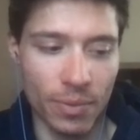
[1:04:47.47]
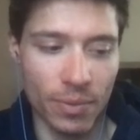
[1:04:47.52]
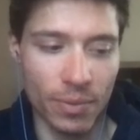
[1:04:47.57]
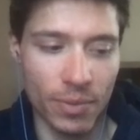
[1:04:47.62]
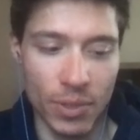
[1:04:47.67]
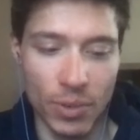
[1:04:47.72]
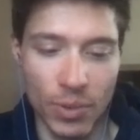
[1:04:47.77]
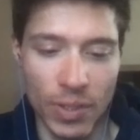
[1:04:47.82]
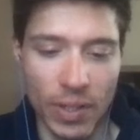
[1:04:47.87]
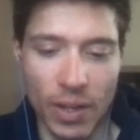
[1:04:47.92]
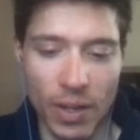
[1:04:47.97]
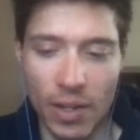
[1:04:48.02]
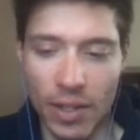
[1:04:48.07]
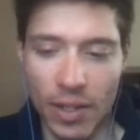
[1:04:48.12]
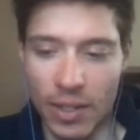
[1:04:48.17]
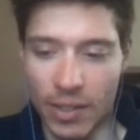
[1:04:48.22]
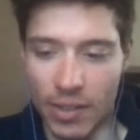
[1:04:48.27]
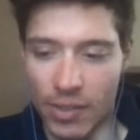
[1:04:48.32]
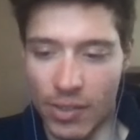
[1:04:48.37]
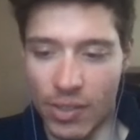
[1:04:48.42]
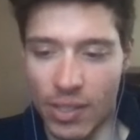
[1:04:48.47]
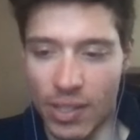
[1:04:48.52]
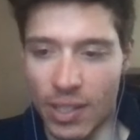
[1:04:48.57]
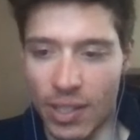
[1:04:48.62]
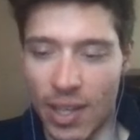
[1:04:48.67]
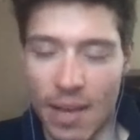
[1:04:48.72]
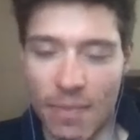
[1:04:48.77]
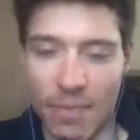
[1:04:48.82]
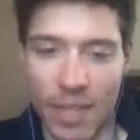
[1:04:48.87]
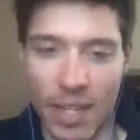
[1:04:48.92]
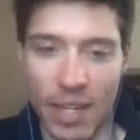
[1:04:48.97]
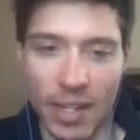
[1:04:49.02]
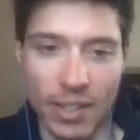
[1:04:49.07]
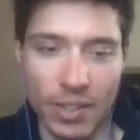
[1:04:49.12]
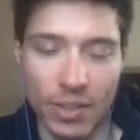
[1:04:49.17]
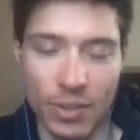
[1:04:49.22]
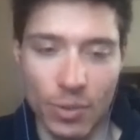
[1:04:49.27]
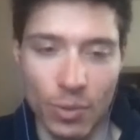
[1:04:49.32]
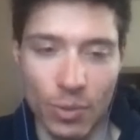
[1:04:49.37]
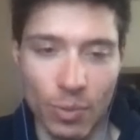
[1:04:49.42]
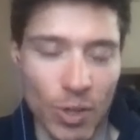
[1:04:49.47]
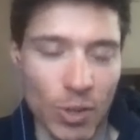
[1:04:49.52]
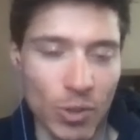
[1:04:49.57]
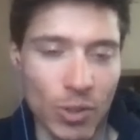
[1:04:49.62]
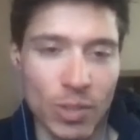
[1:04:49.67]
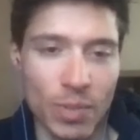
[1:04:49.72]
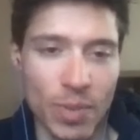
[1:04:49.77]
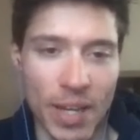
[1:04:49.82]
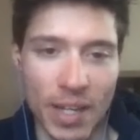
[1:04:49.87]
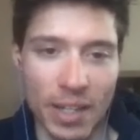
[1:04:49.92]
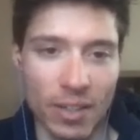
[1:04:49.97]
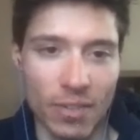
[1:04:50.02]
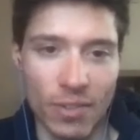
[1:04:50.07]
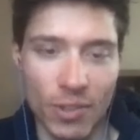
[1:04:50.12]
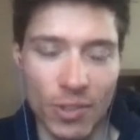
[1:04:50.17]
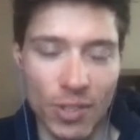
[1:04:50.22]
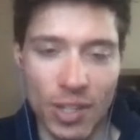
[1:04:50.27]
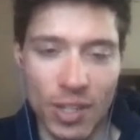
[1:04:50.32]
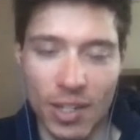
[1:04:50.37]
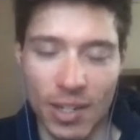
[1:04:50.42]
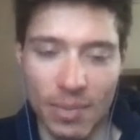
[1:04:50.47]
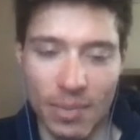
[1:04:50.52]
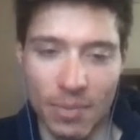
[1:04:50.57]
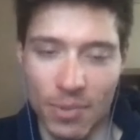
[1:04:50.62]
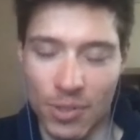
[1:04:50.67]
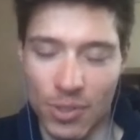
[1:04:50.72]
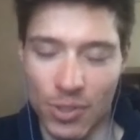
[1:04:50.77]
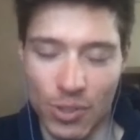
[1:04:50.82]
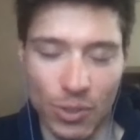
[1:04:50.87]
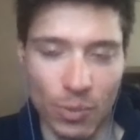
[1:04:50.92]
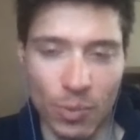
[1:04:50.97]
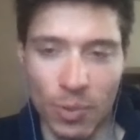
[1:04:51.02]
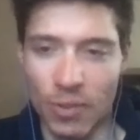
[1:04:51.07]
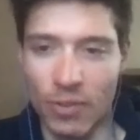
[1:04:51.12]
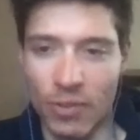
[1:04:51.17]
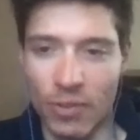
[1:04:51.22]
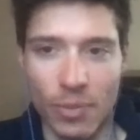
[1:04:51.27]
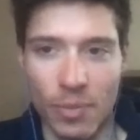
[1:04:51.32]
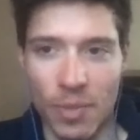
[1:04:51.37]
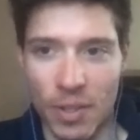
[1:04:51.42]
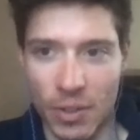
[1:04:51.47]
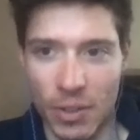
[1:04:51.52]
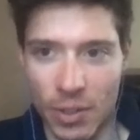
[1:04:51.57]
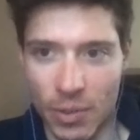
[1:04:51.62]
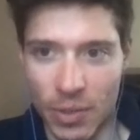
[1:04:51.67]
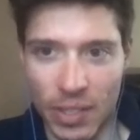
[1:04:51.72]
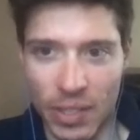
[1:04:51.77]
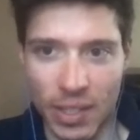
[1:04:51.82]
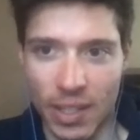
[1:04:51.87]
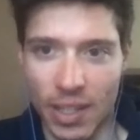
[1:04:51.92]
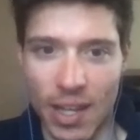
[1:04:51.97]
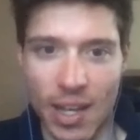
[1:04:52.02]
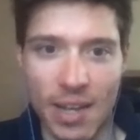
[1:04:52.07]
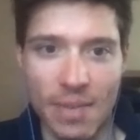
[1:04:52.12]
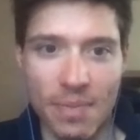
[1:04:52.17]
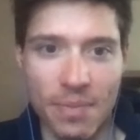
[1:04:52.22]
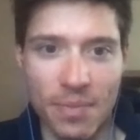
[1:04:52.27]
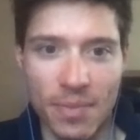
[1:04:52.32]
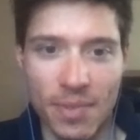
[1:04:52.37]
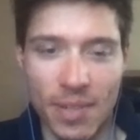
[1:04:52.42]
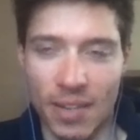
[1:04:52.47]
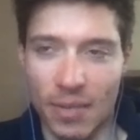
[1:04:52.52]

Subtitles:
it on is the climb that I do most of my intervals on. I'm super familiar with the climb.